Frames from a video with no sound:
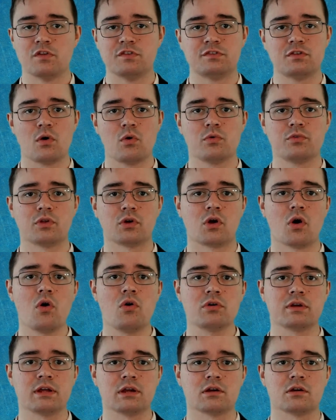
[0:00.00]
So the
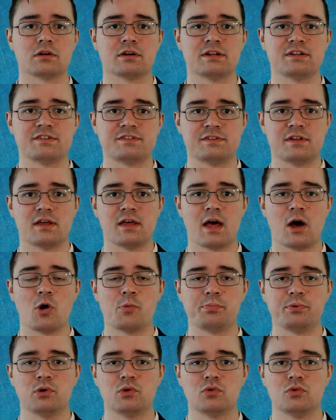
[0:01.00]
goal here is to
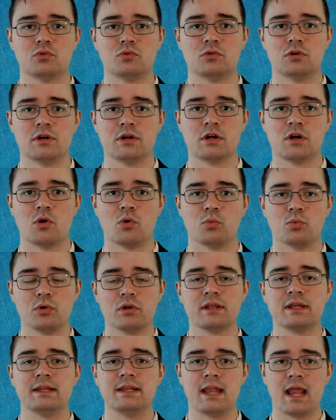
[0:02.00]
help you
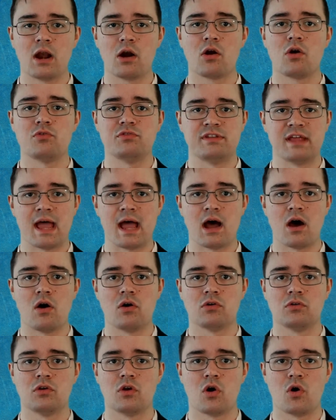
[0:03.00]
really narrow
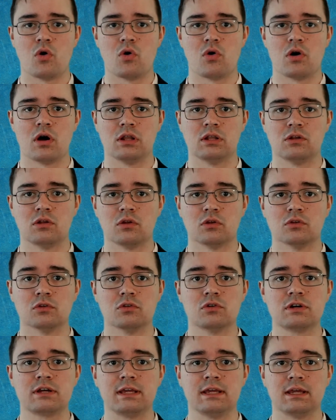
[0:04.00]
down on
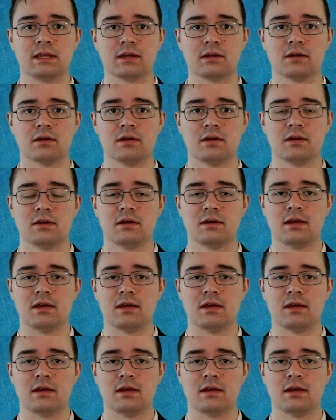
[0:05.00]
looking